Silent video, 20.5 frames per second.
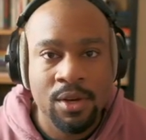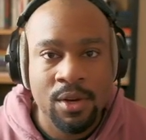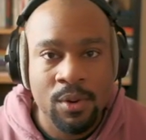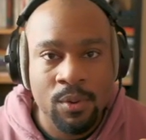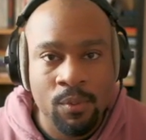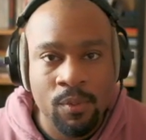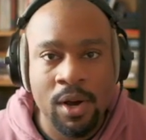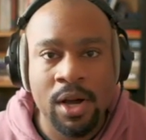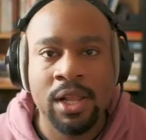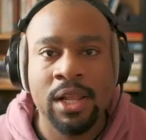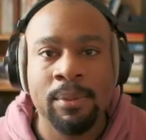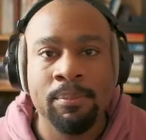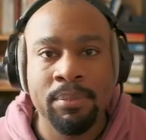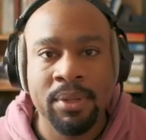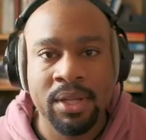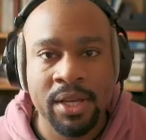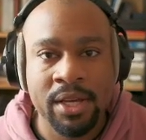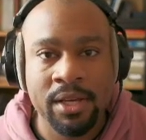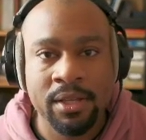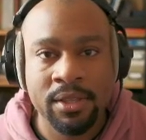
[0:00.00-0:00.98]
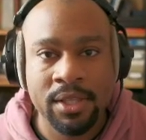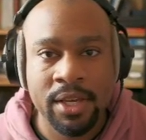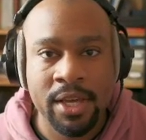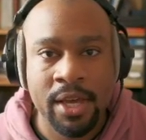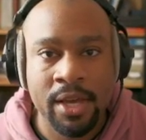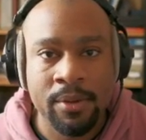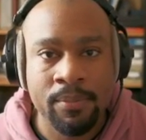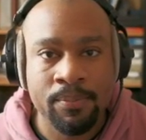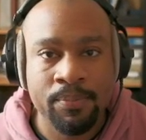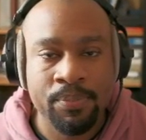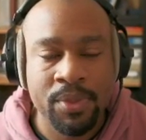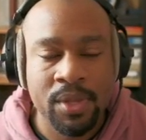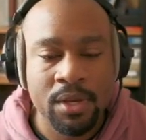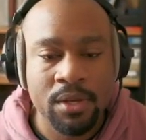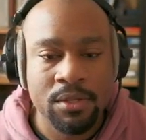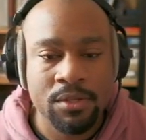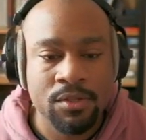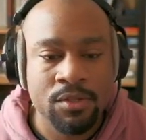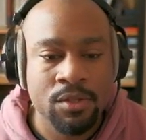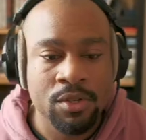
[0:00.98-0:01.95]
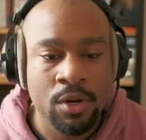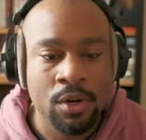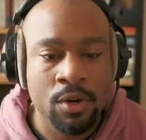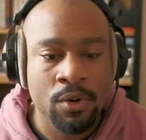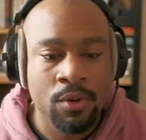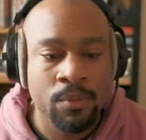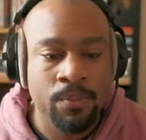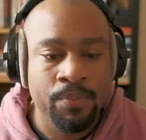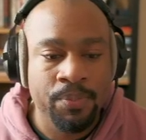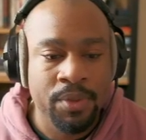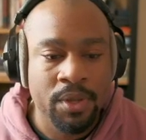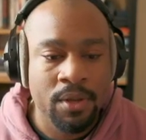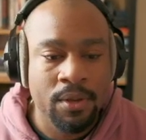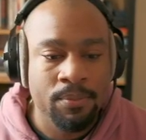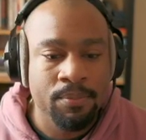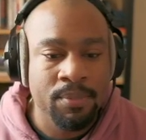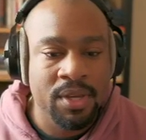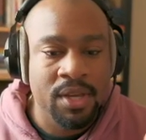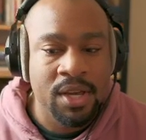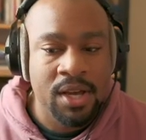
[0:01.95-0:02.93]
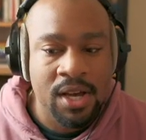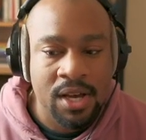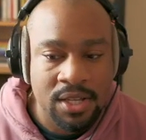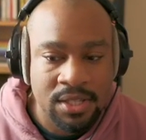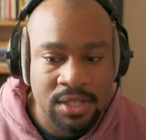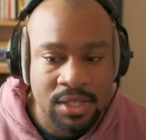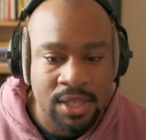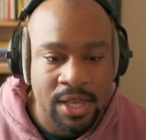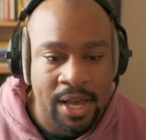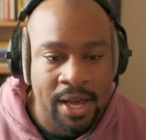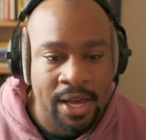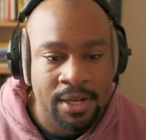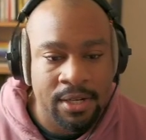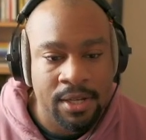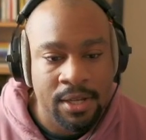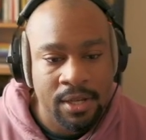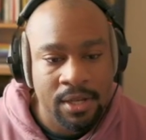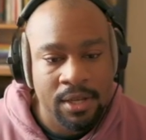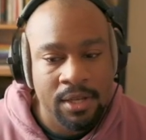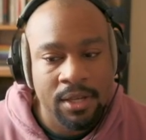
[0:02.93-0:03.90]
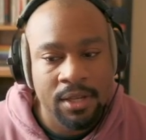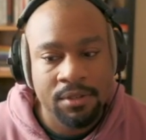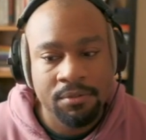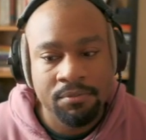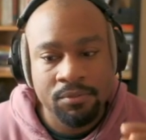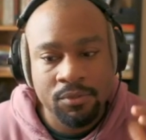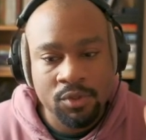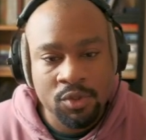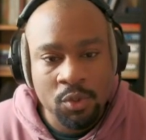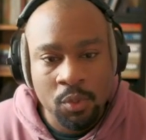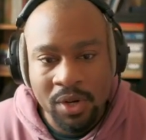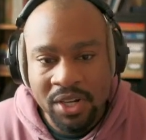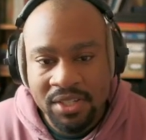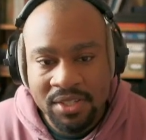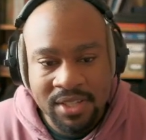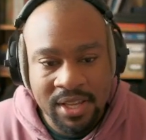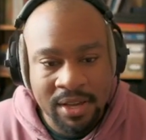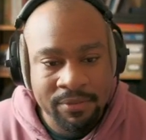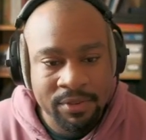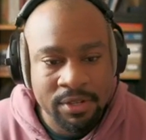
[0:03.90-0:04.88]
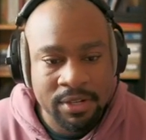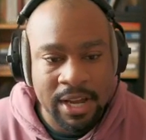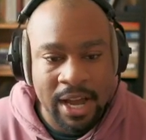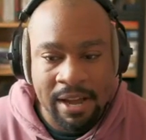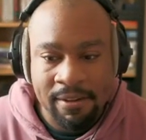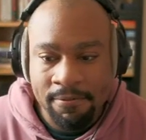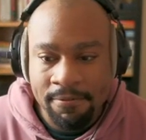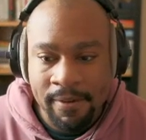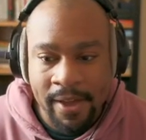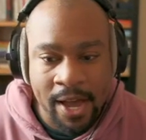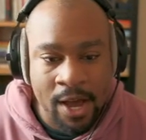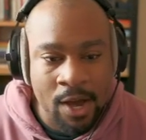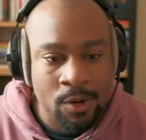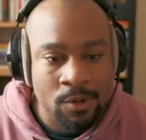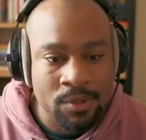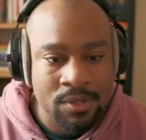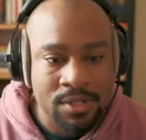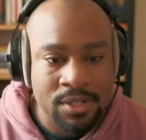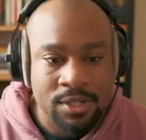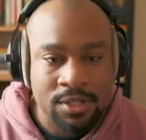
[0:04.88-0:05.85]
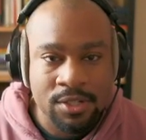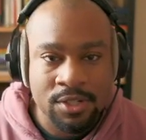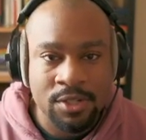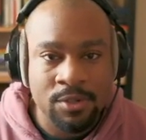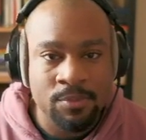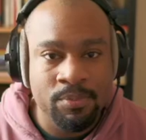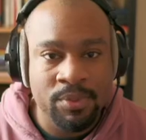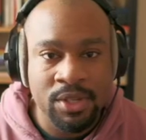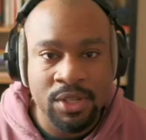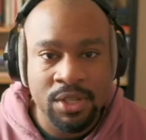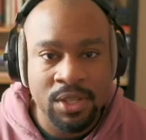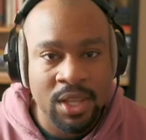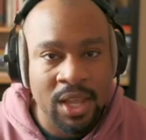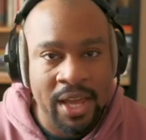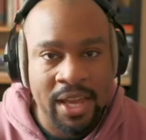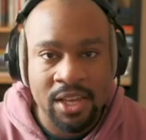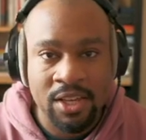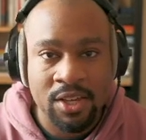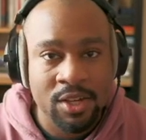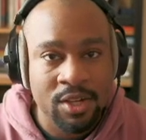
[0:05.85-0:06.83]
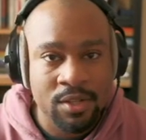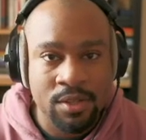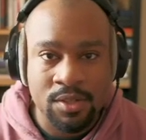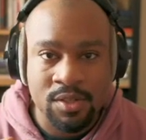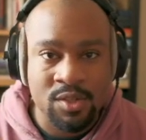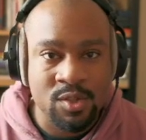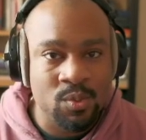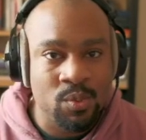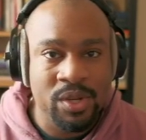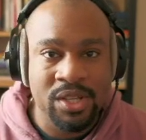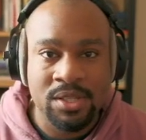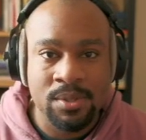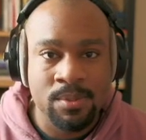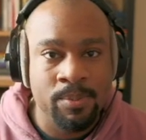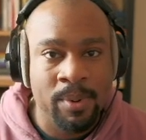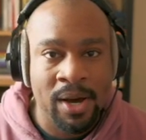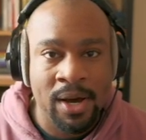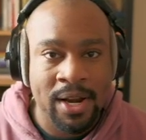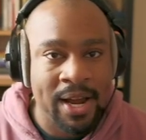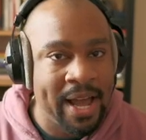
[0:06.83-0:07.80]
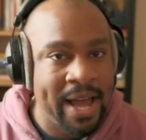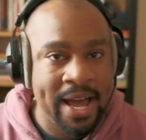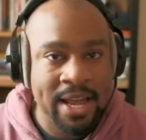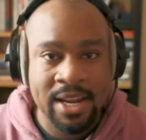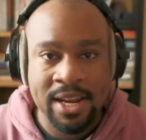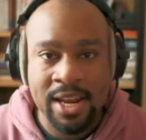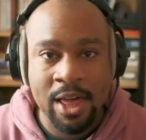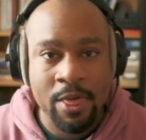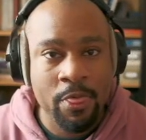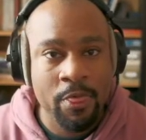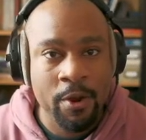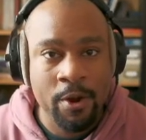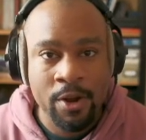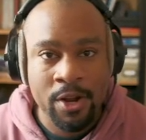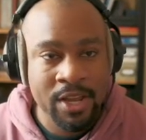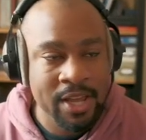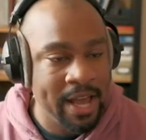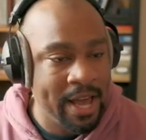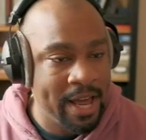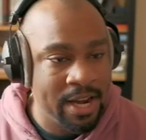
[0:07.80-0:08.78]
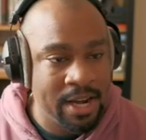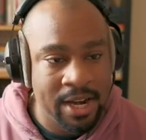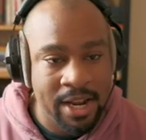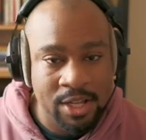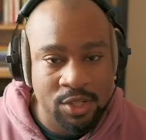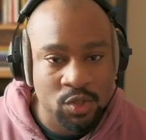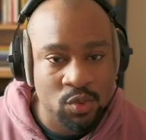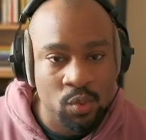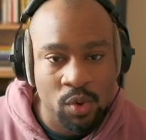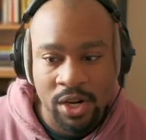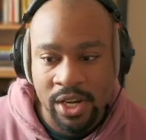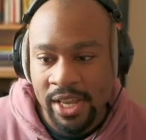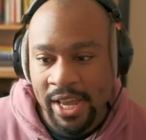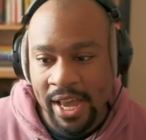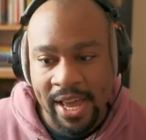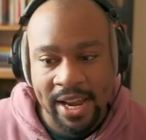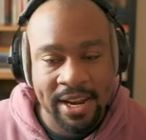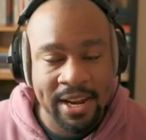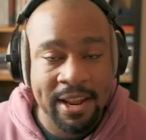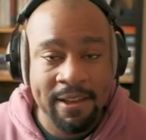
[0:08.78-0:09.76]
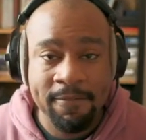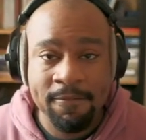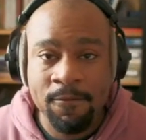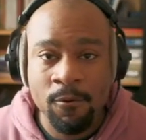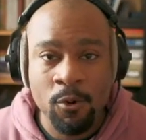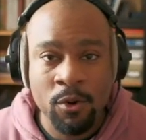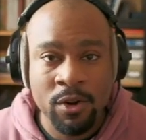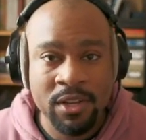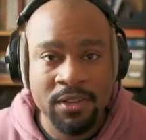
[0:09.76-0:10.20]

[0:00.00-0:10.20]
while I'm playing the game. So, because of that, 27 I found to be like the sweet spot. I had it at 30, I had it at 20, I had it at 40,